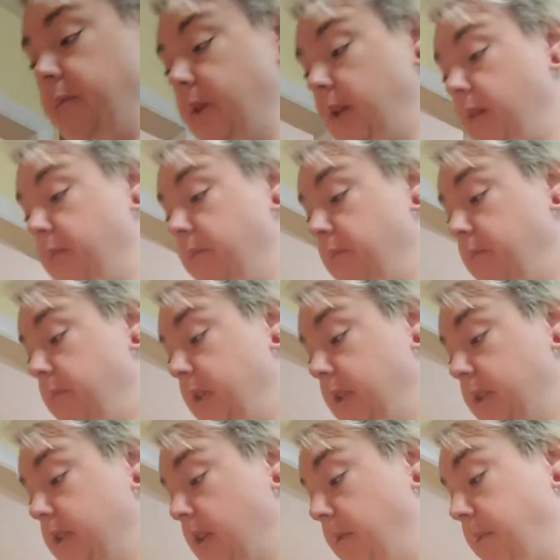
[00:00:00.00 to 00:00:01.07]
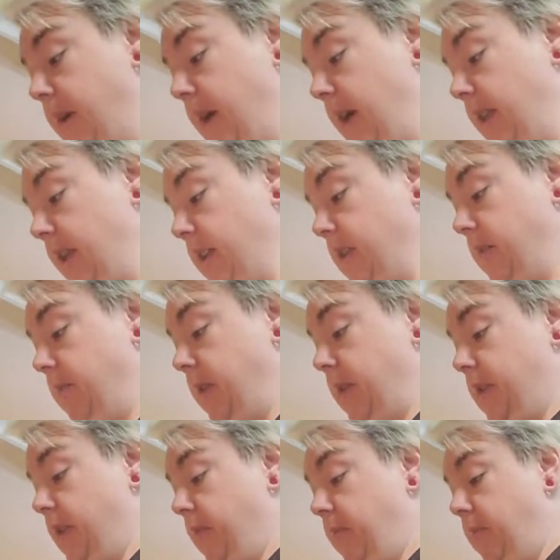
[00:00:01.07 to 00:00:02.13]
mix up. I like to
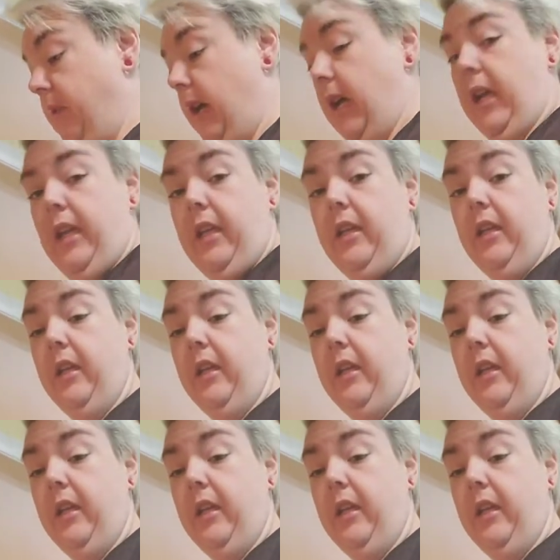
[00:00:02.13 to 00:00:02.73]
mix up my